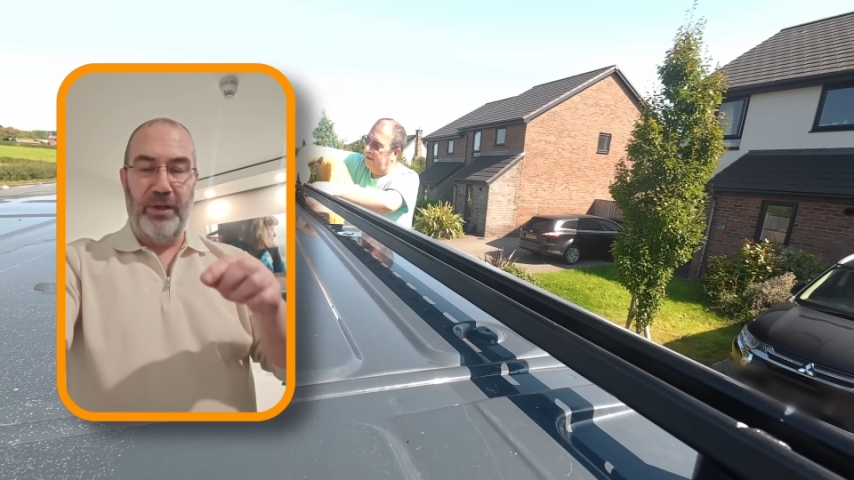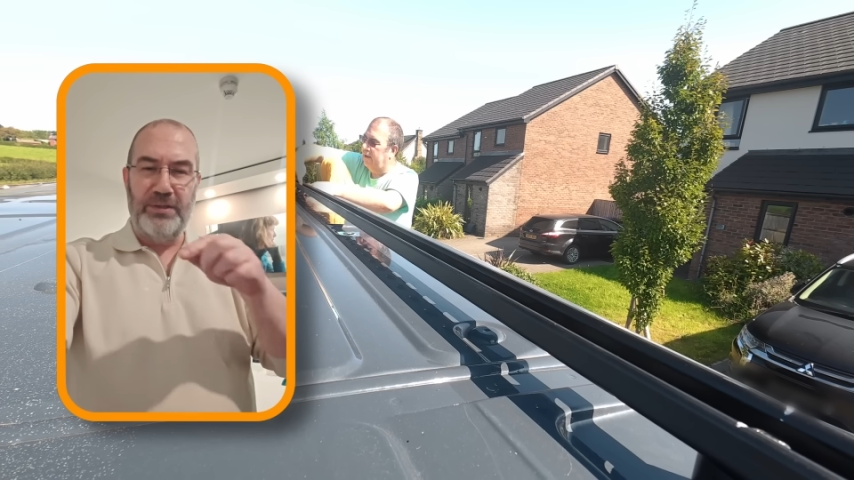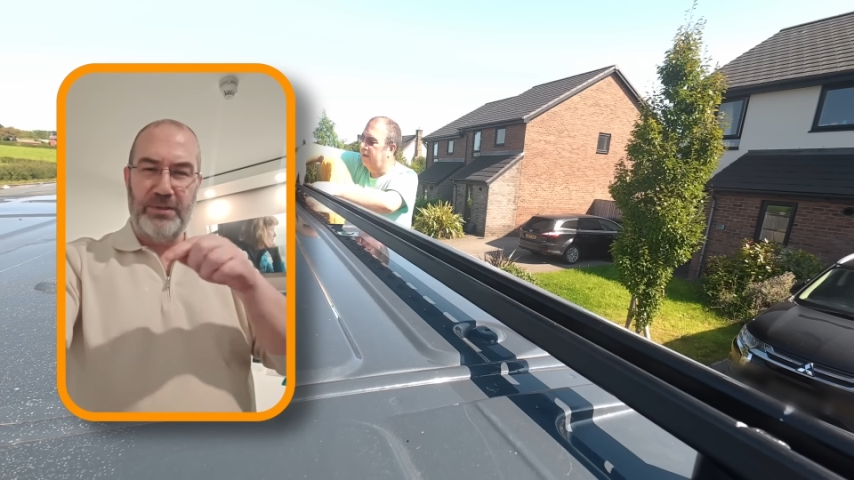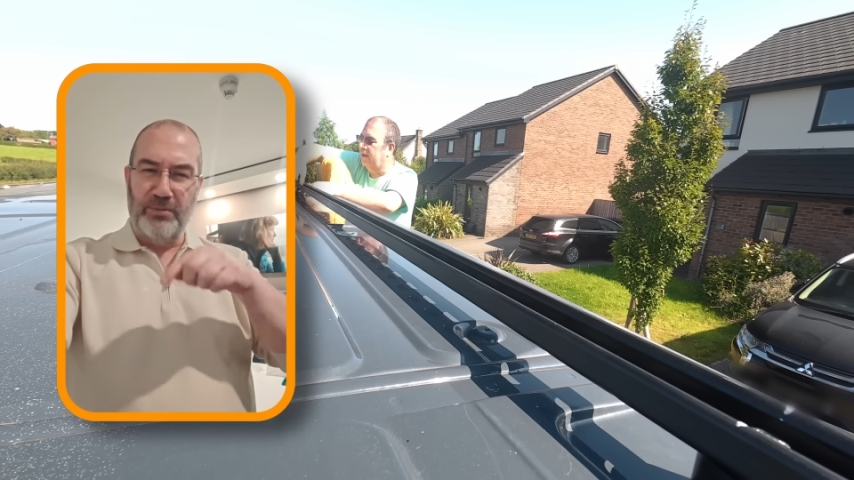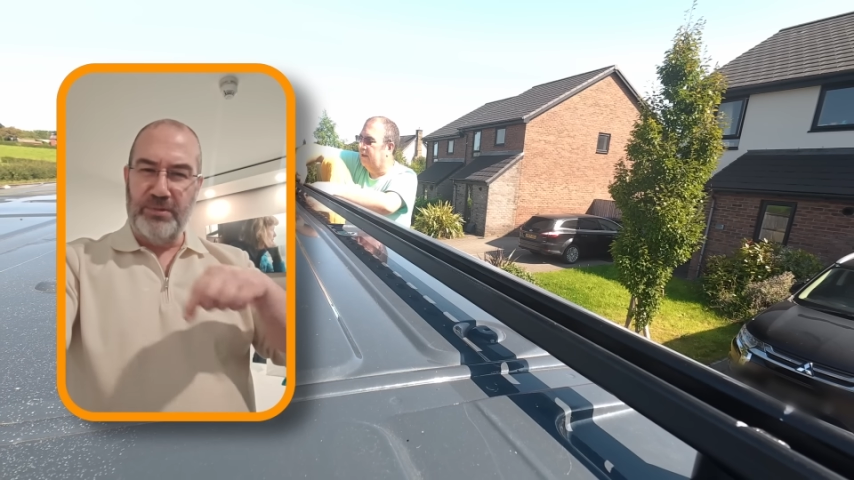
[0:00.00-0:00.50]

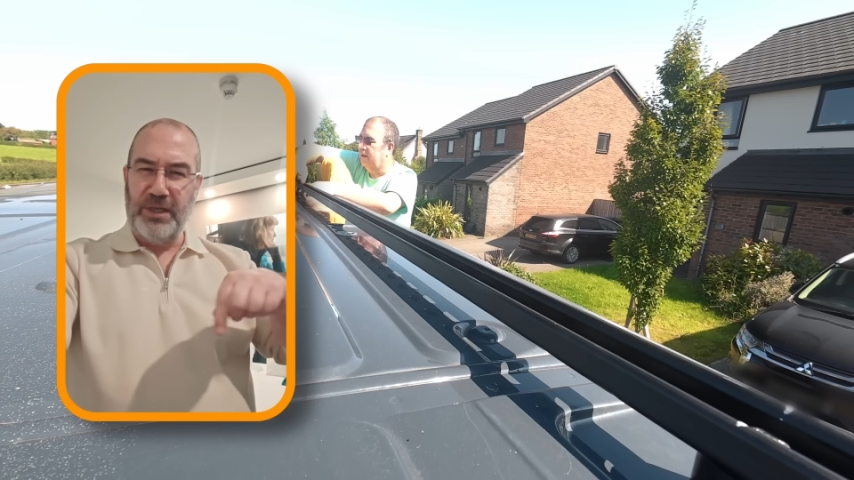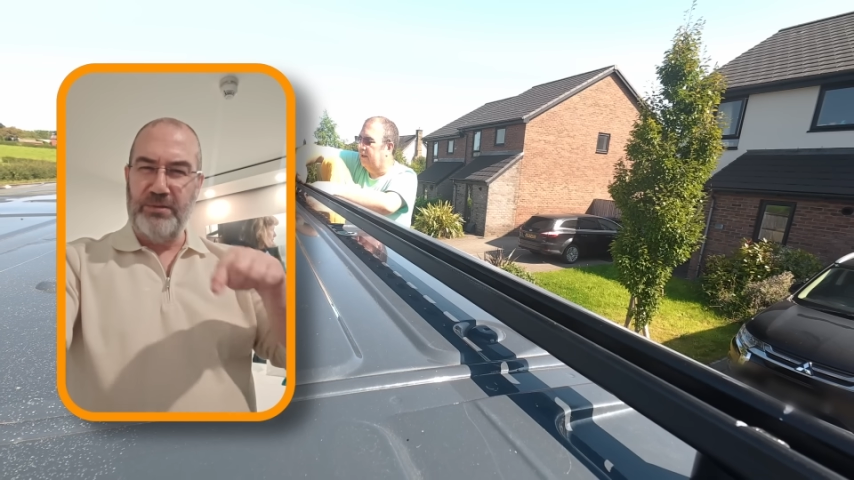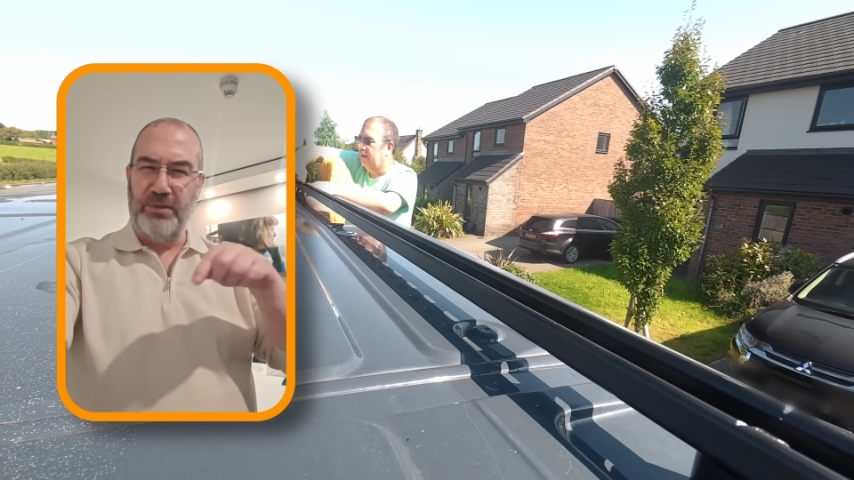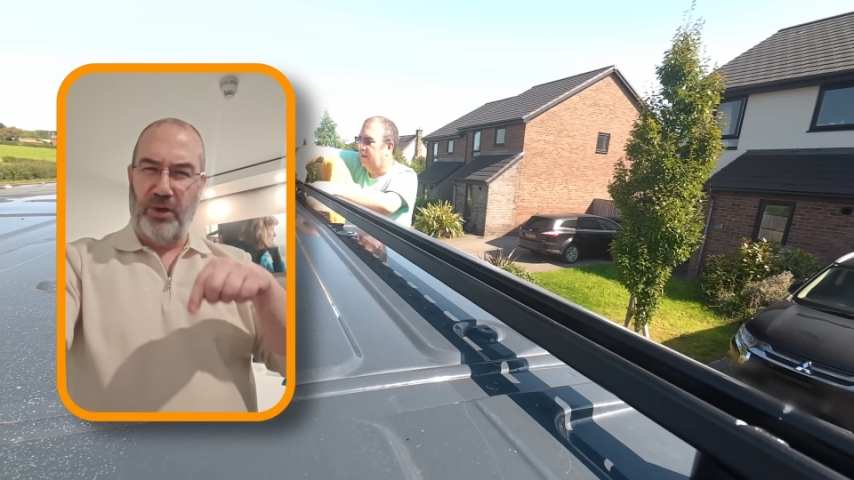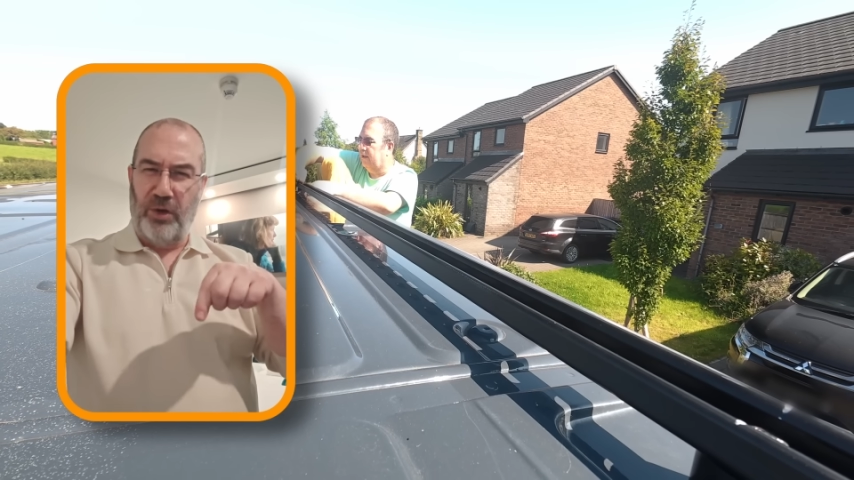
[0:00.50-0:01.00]
place.
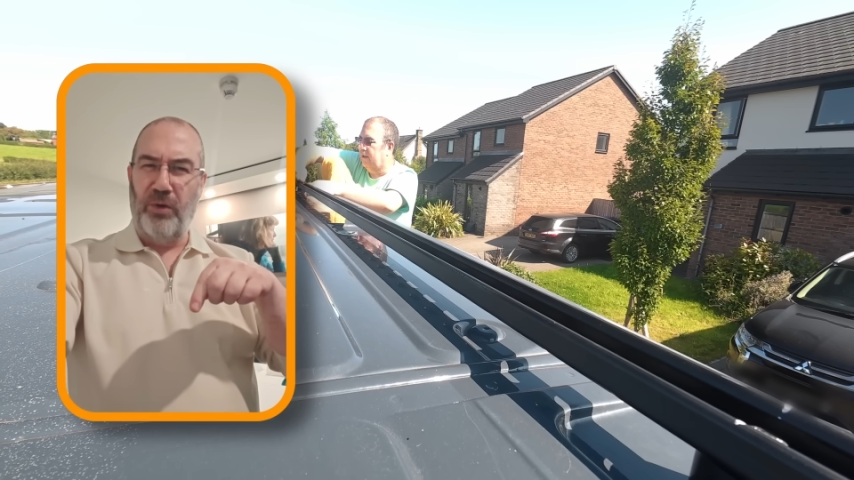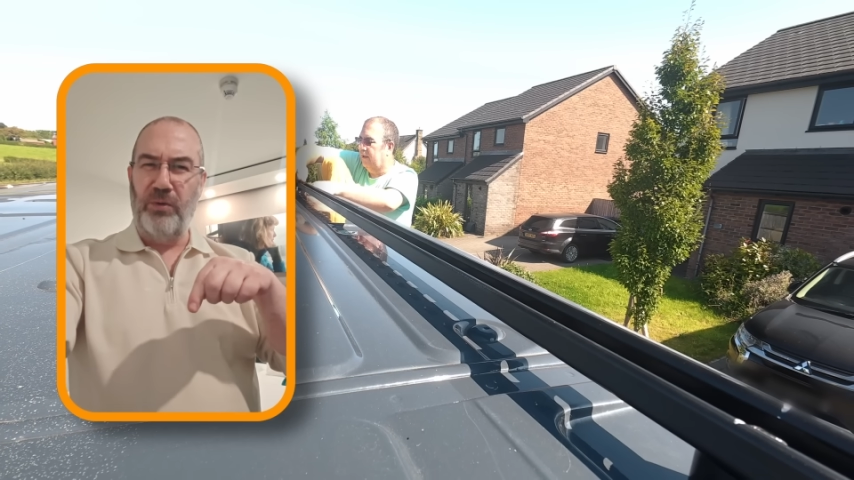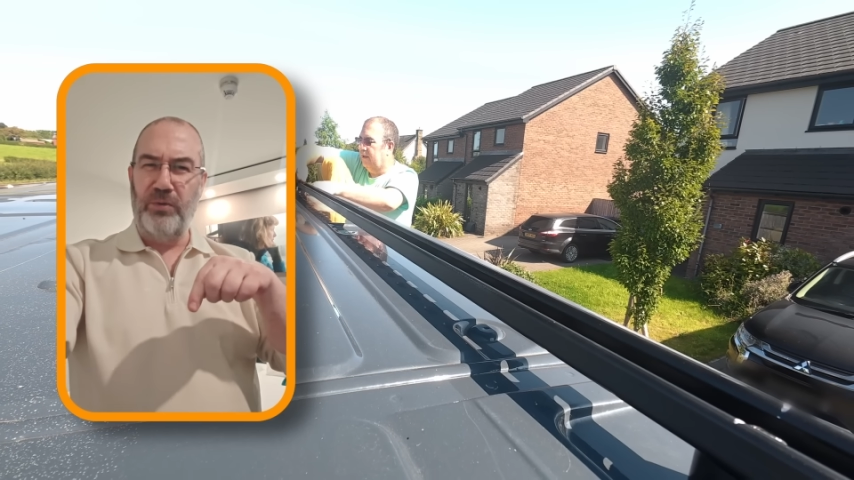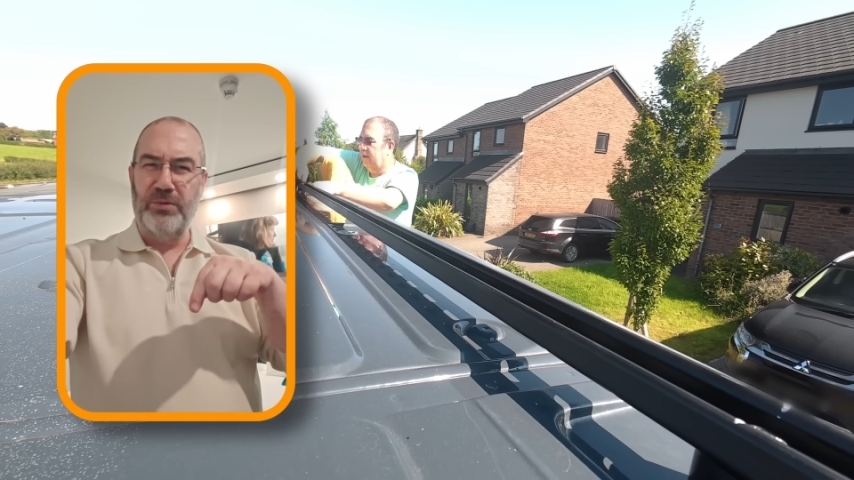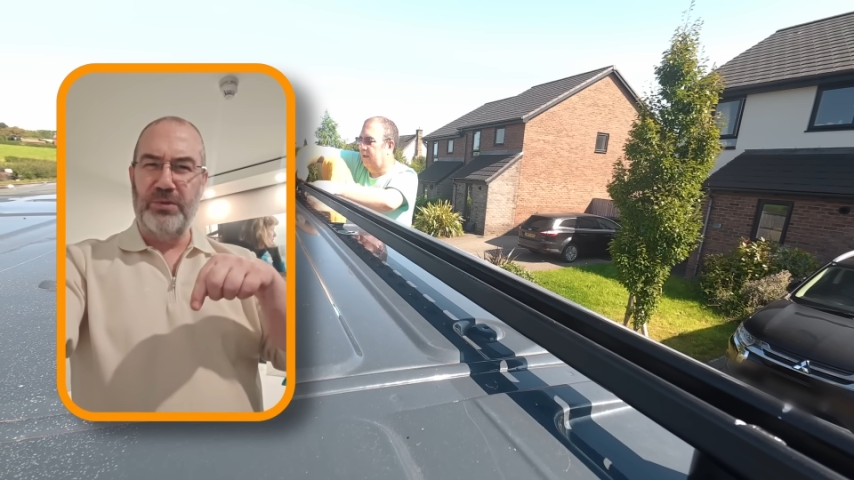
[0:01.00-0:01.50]
Sometimes the
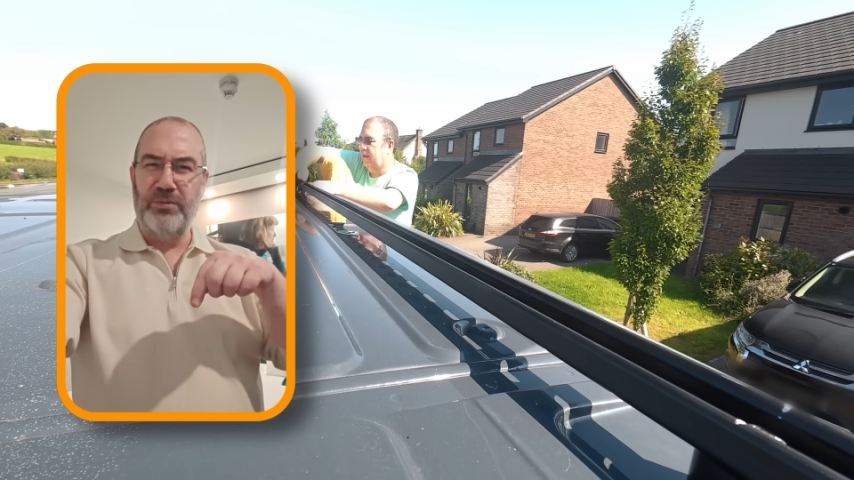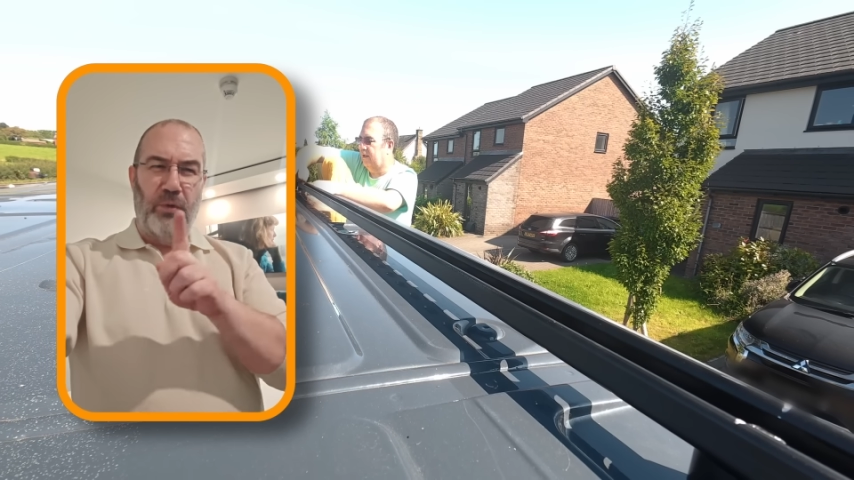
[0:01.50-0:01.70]
holes